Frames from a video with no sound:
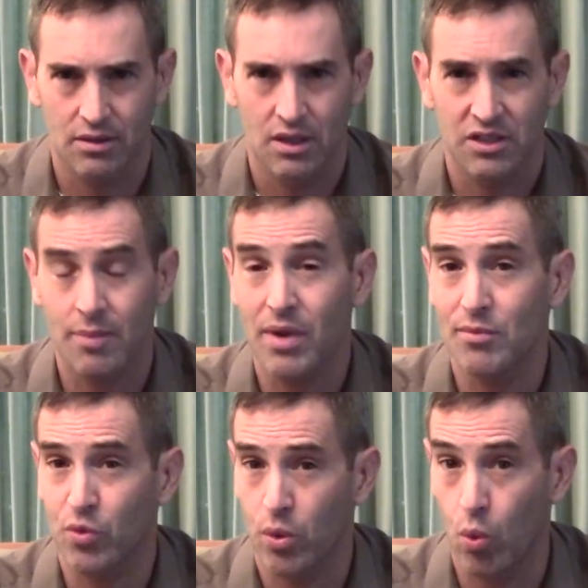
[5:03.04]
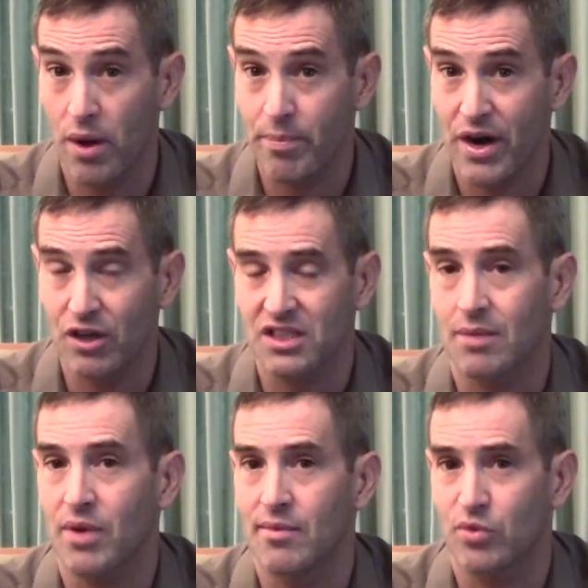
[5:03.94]
Sometimes with one parent,
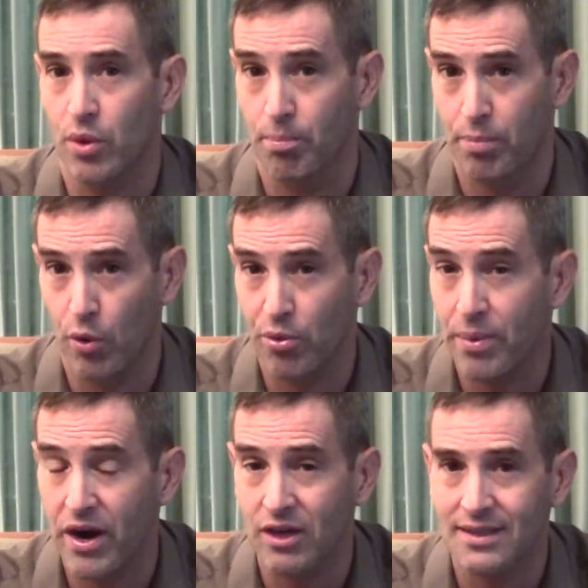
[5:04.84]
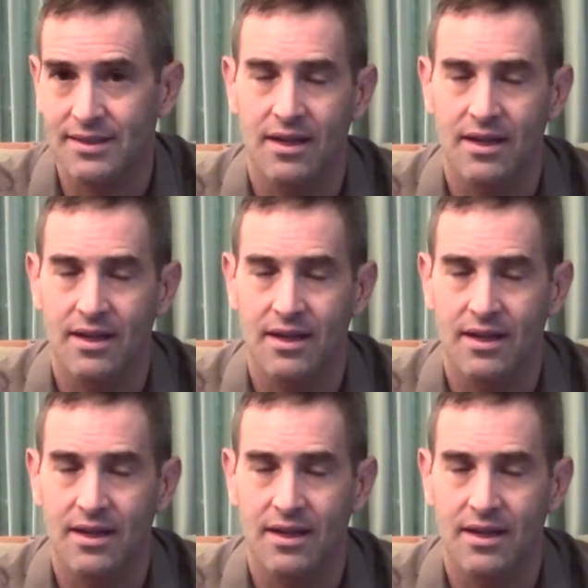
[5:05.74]
sometimes with both parents.